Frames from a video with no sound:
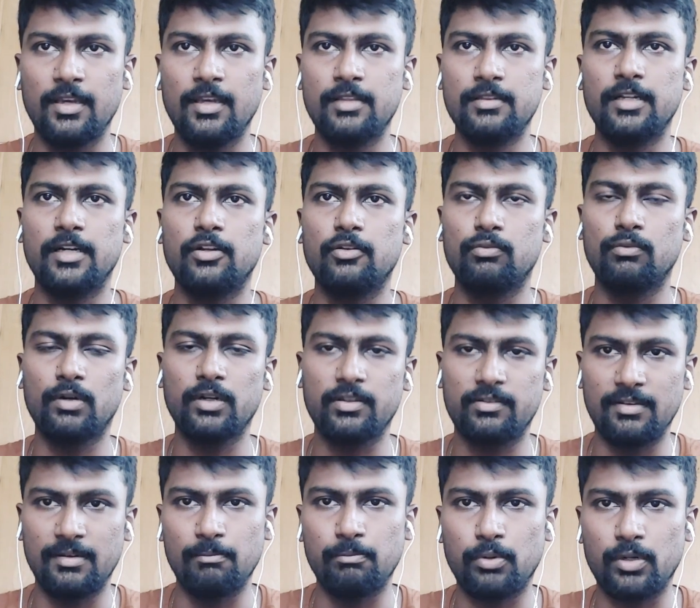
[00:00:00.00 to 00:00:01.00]
That is what is
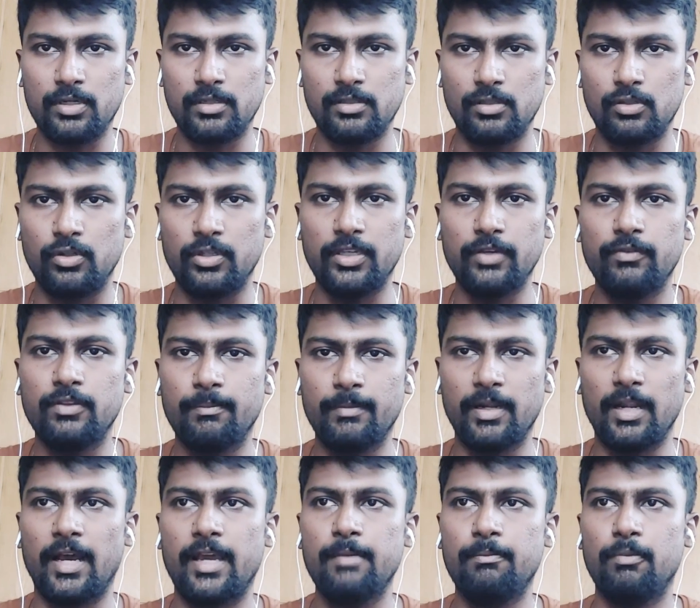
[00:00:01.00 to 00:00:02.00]
important to give them
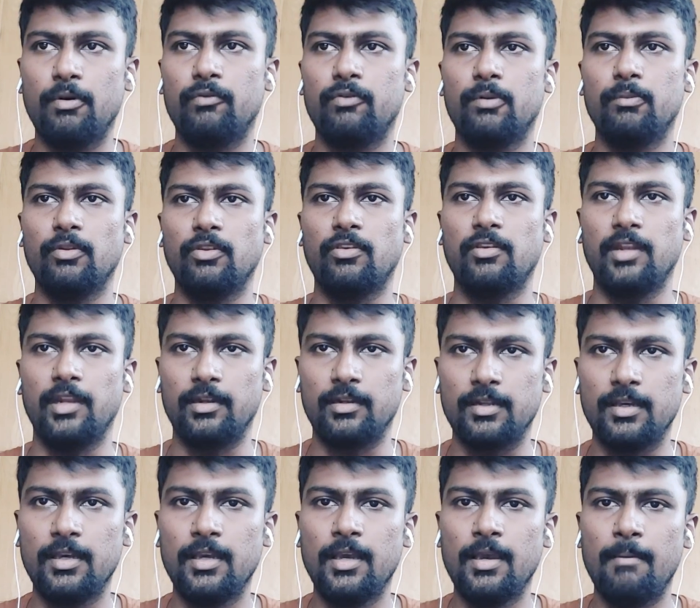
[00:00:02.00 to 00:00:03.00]
a high performance
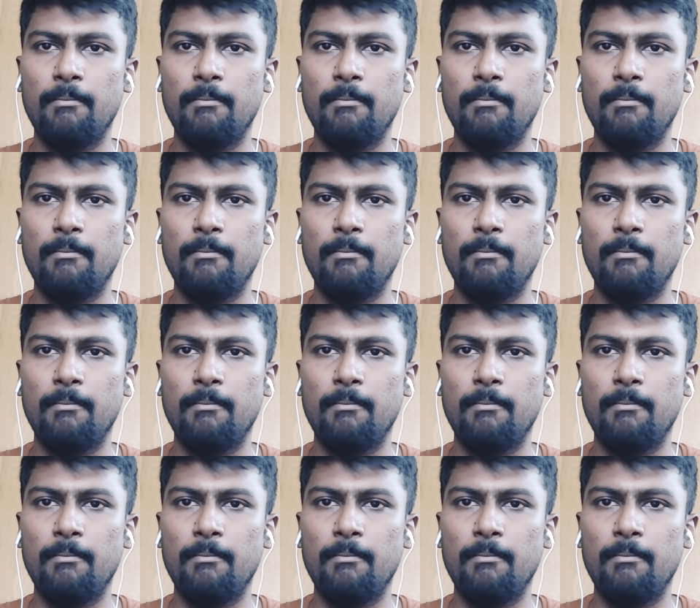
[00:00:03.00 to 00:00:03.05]
rate.